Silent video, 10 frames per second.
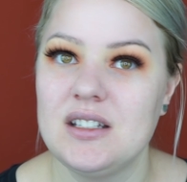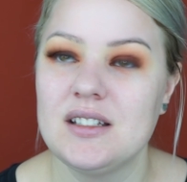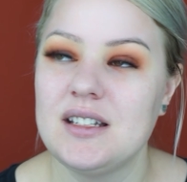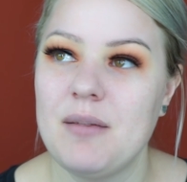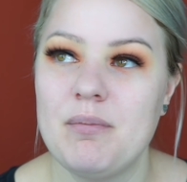
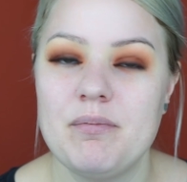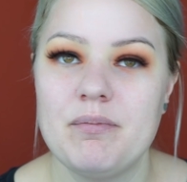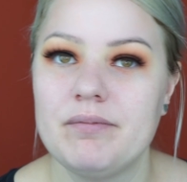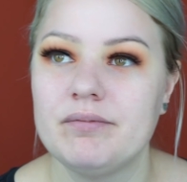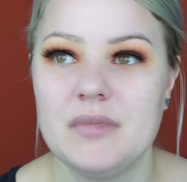just a,
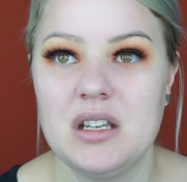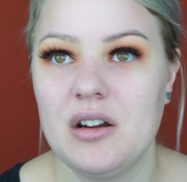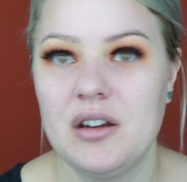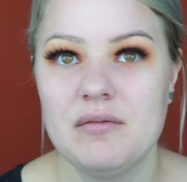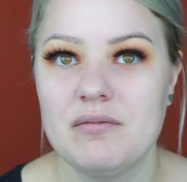you
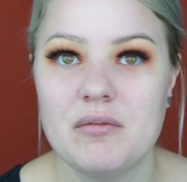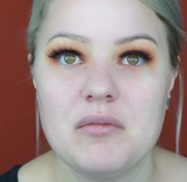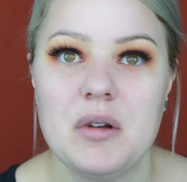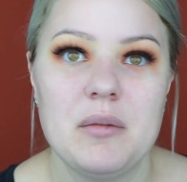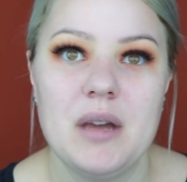know,
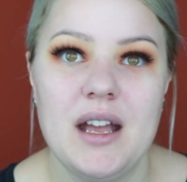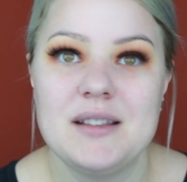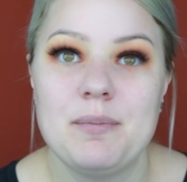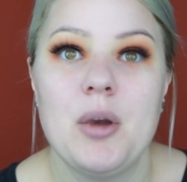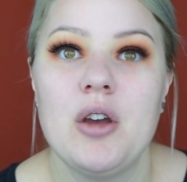
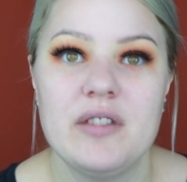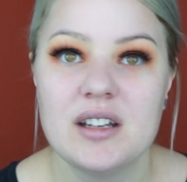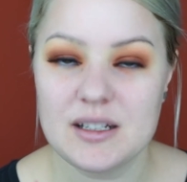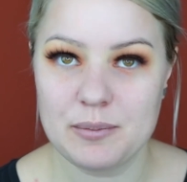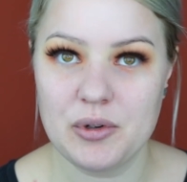it's
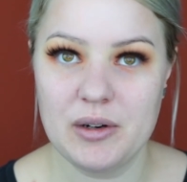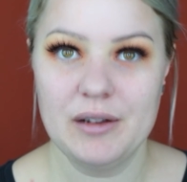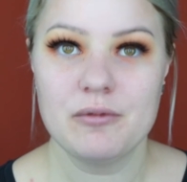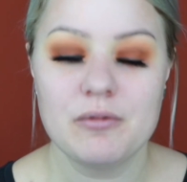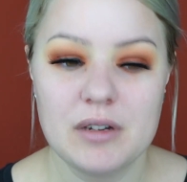perfect. It's
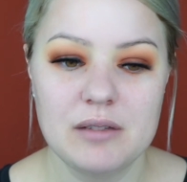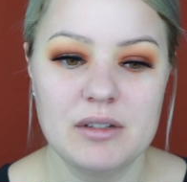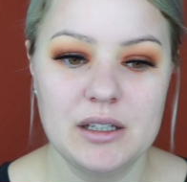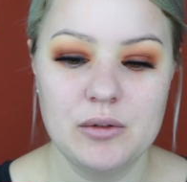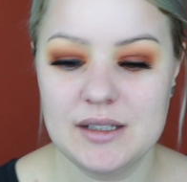brilliant. Really,
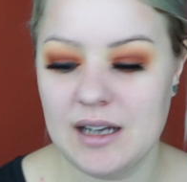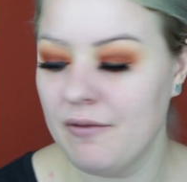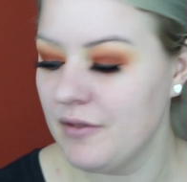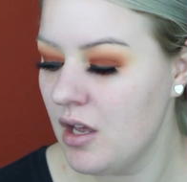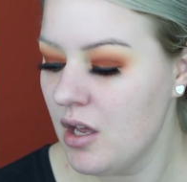really good
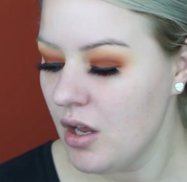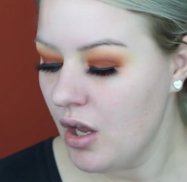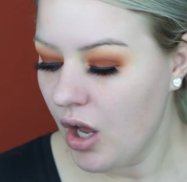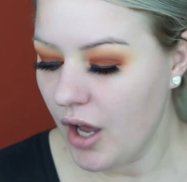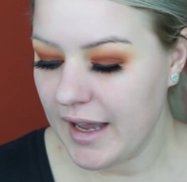stuff.
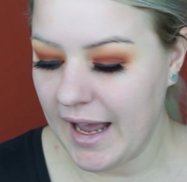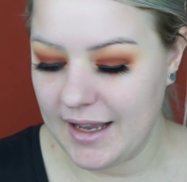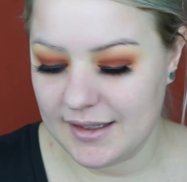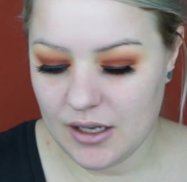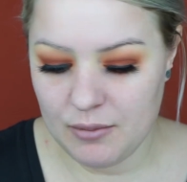
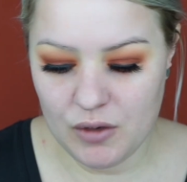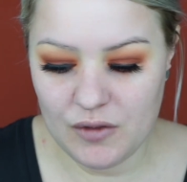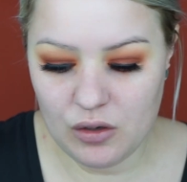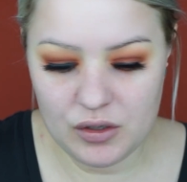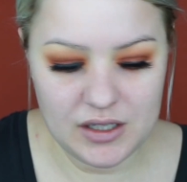Okay, so
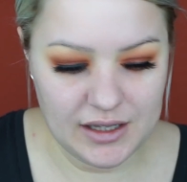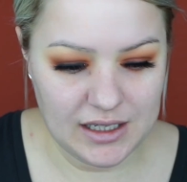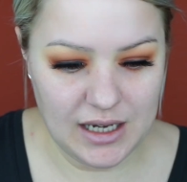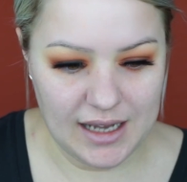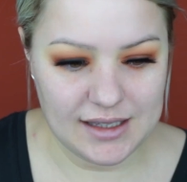moving on to the
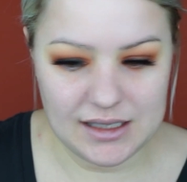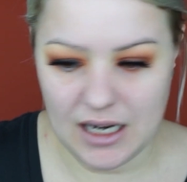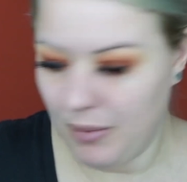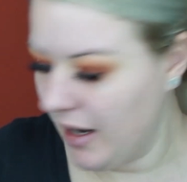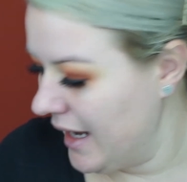next
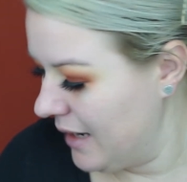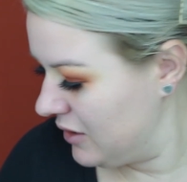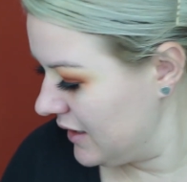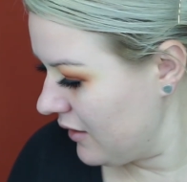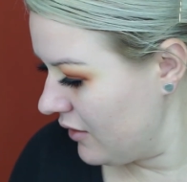step, I
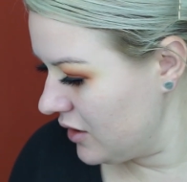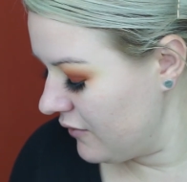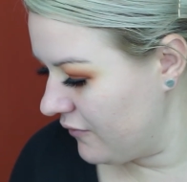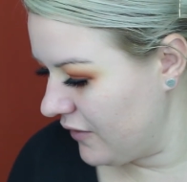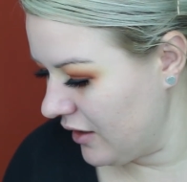am just going
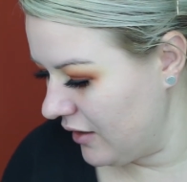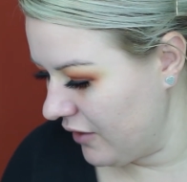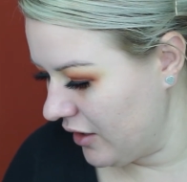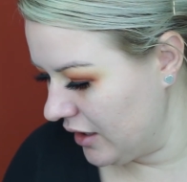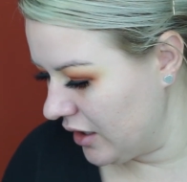to very,
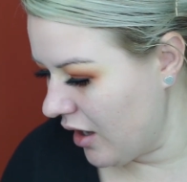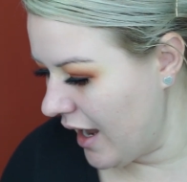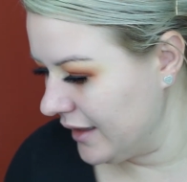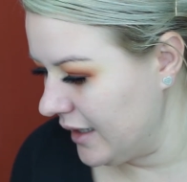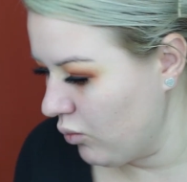very
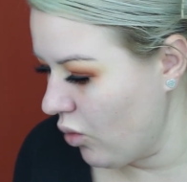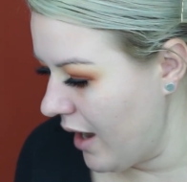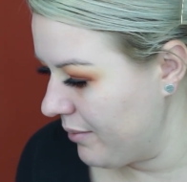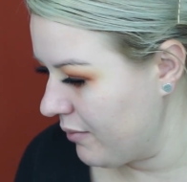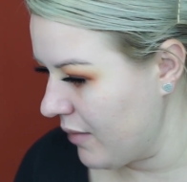lightly
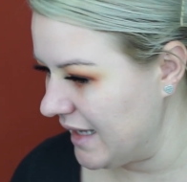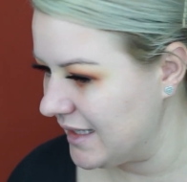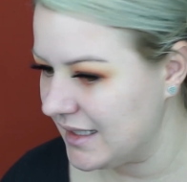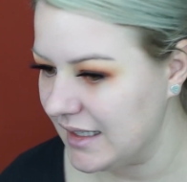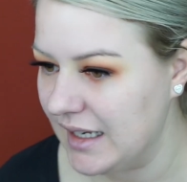wipe my
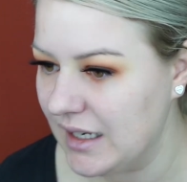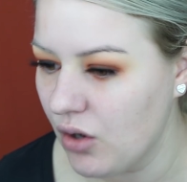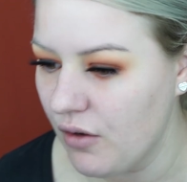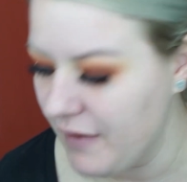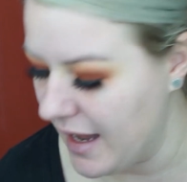skin
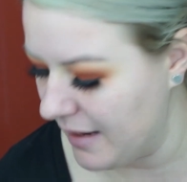off,